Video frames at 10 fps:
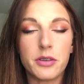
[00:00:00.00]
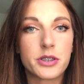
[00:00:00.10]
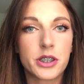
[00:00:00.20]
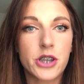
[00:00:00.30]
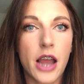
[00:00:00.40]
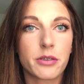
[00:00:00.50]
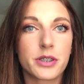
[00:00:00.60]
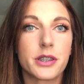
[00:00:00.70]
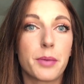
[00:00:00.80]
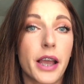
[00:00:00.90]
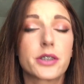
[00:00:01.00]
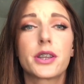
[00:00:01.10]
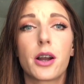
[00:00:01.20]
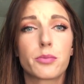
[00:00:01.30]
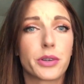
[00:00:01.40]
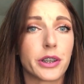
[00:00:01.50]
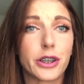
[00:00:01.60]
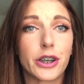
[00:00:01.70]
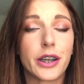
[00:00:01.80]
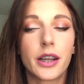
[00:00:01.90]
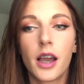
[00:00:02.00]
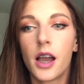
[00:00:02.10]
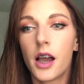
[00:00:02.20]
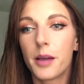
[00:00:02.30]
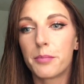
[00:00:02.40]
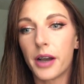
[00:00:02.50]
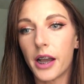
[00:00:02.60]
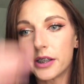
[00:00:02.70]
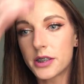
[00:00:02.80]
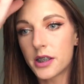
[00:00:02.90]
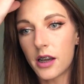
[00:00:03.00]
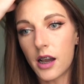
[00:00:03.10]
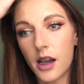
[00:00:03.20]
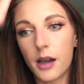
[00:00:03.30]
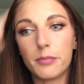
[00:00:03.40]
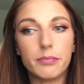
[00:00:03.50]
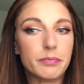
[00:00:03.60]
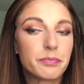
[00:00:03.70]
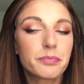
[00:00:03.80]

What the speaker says: used the shadows in the past. They are really good, but and